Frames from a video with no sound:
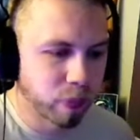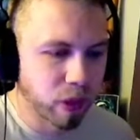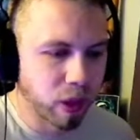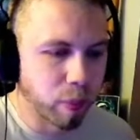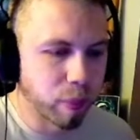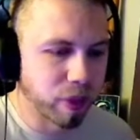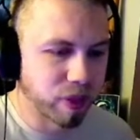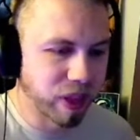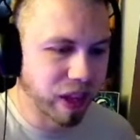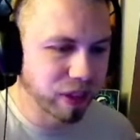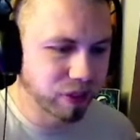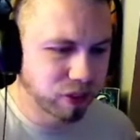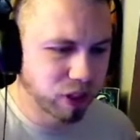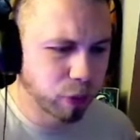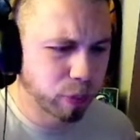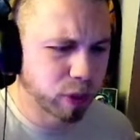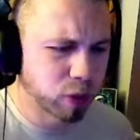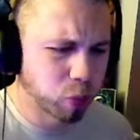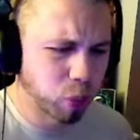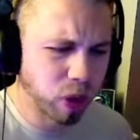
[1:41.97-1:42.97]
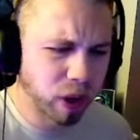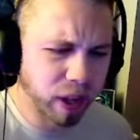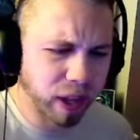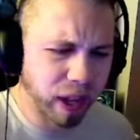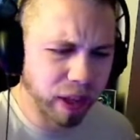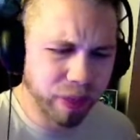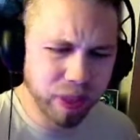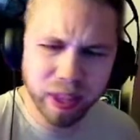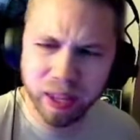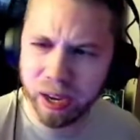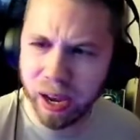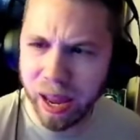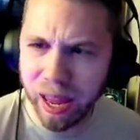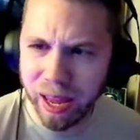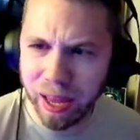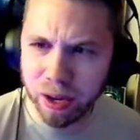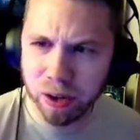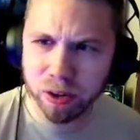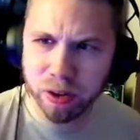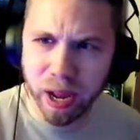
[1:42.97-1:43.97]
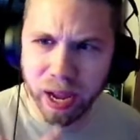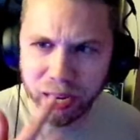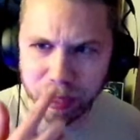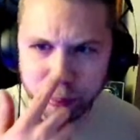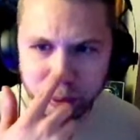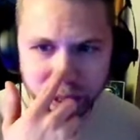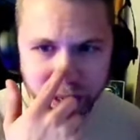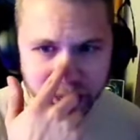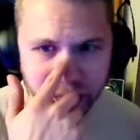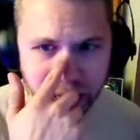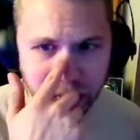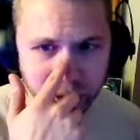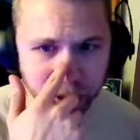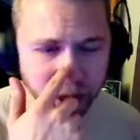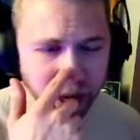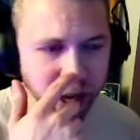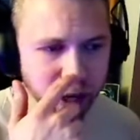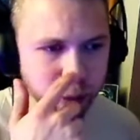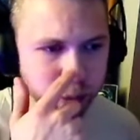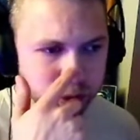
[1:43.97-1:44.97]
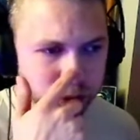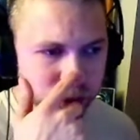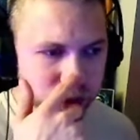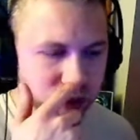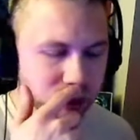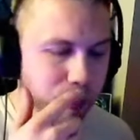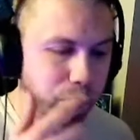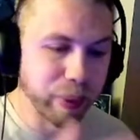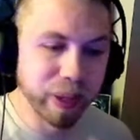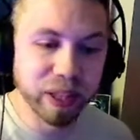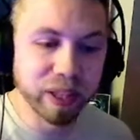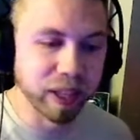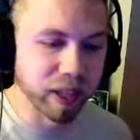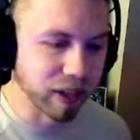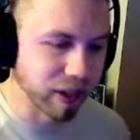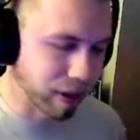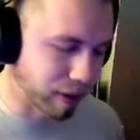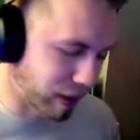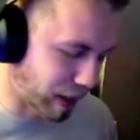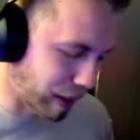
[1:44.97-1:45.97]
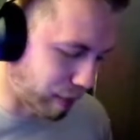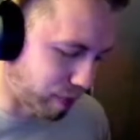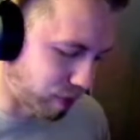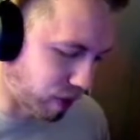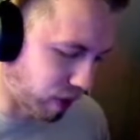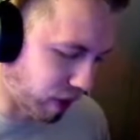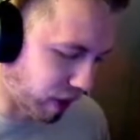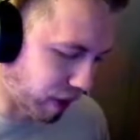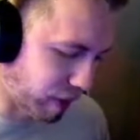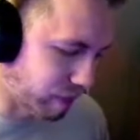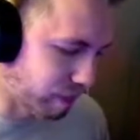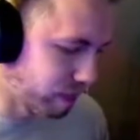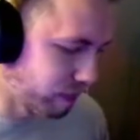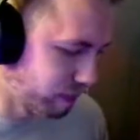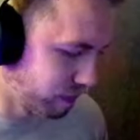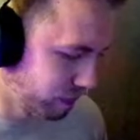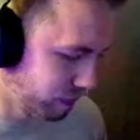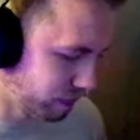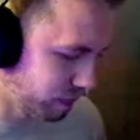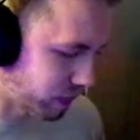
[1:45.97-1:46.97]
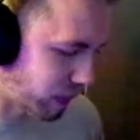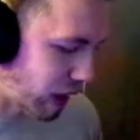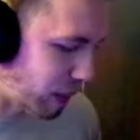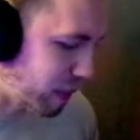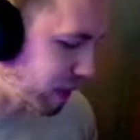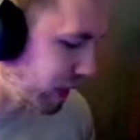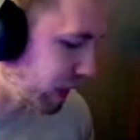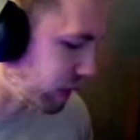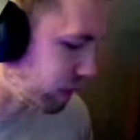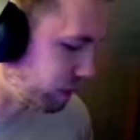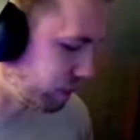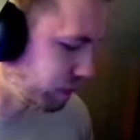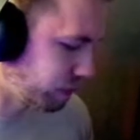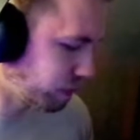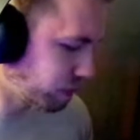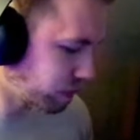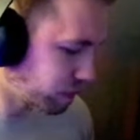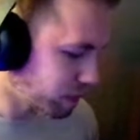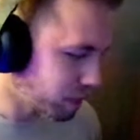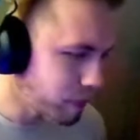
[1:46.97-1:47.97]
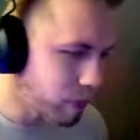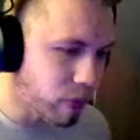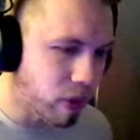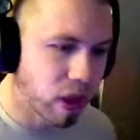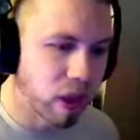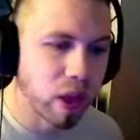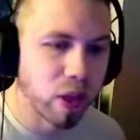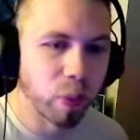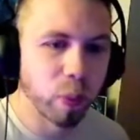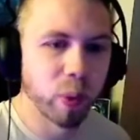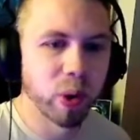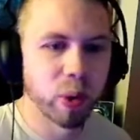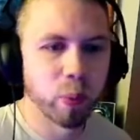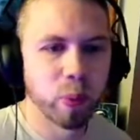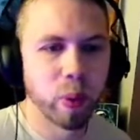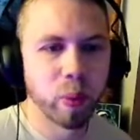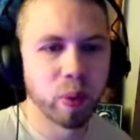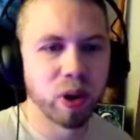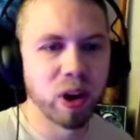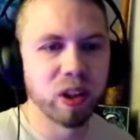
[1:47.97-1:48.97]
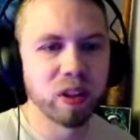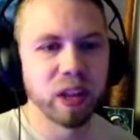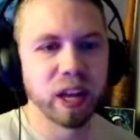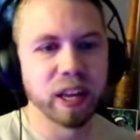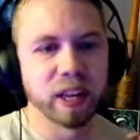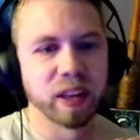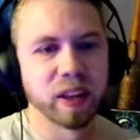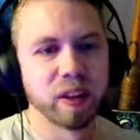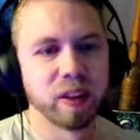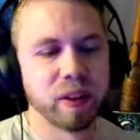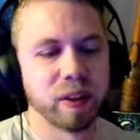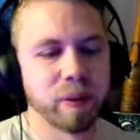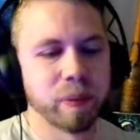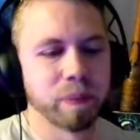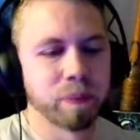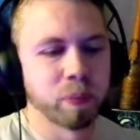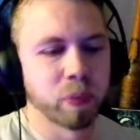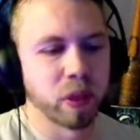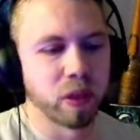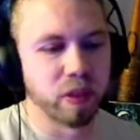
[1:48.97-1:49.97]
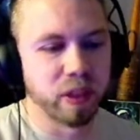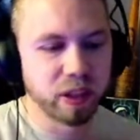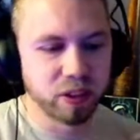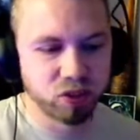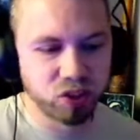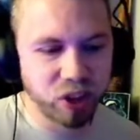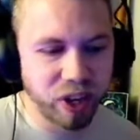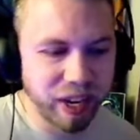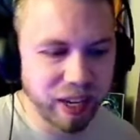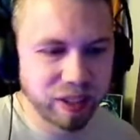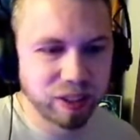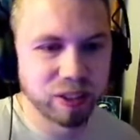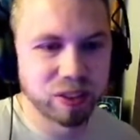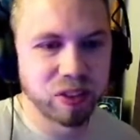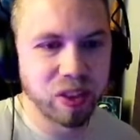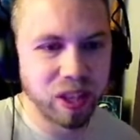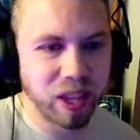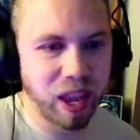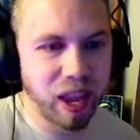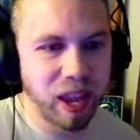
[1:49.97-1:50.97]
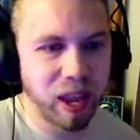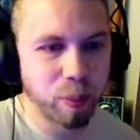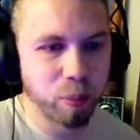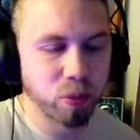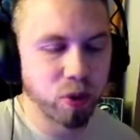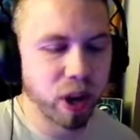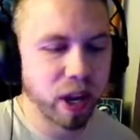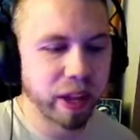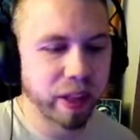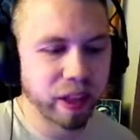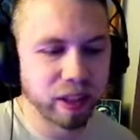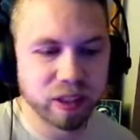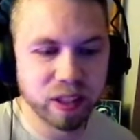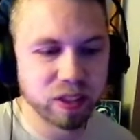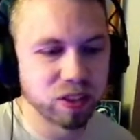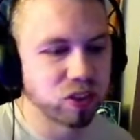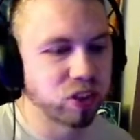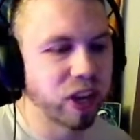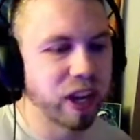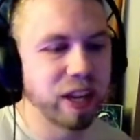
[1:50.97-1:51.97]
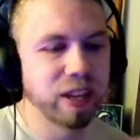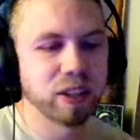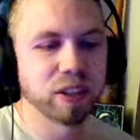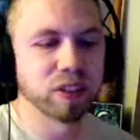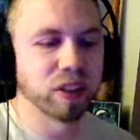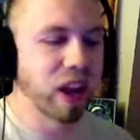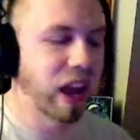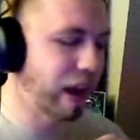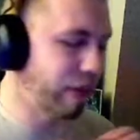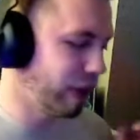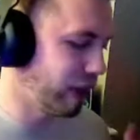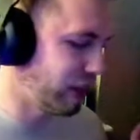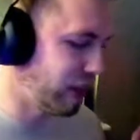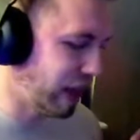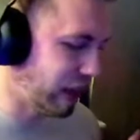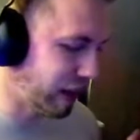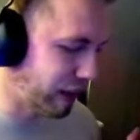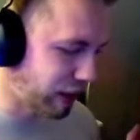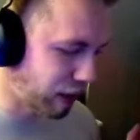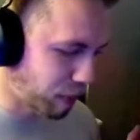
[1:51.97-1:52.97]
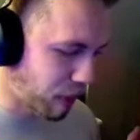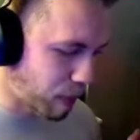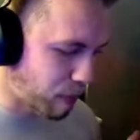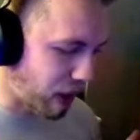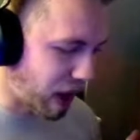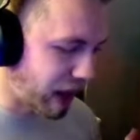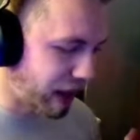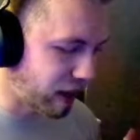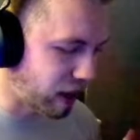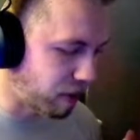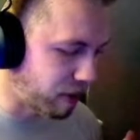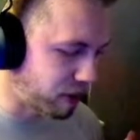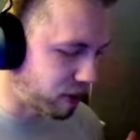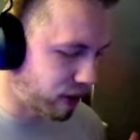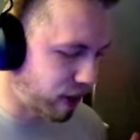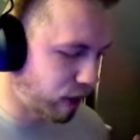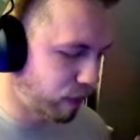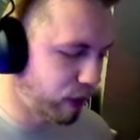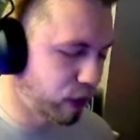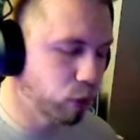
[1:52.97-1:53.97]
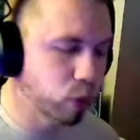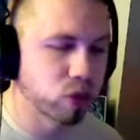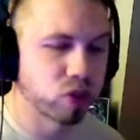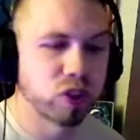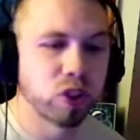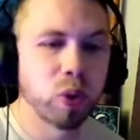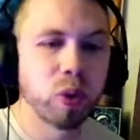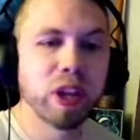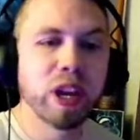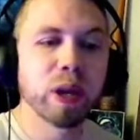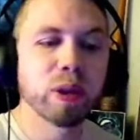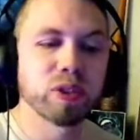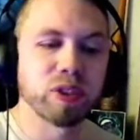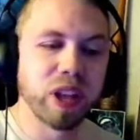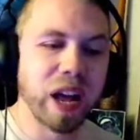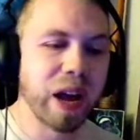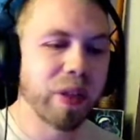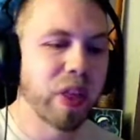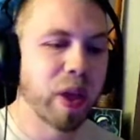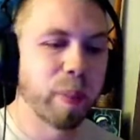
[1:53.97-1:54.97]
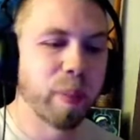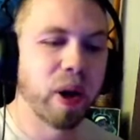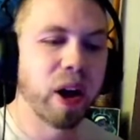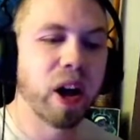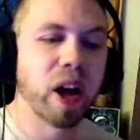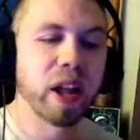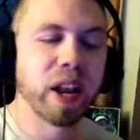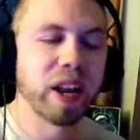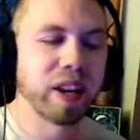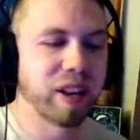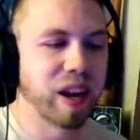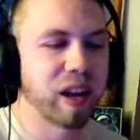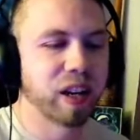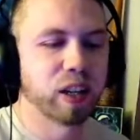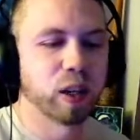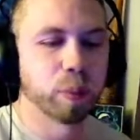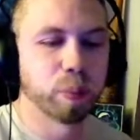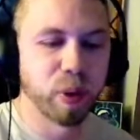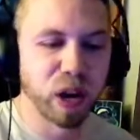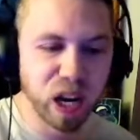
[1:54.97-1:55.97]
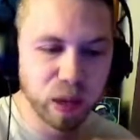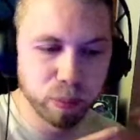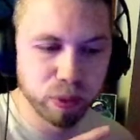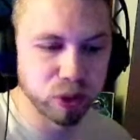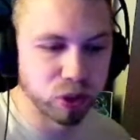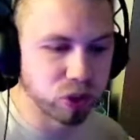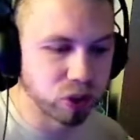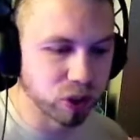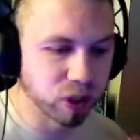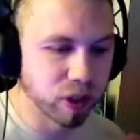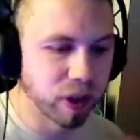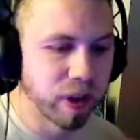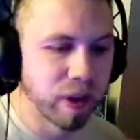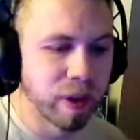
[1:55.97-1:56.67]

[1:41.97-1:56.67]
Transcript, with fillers: Bethesda was what? I think an eight or nine million dollar acquisition. Billion. I'm sorry, not million. We were, we were all like, this changes the game, right? Like this changes everything. Like they've been buying all these individual studios. Now they bought an entire publisher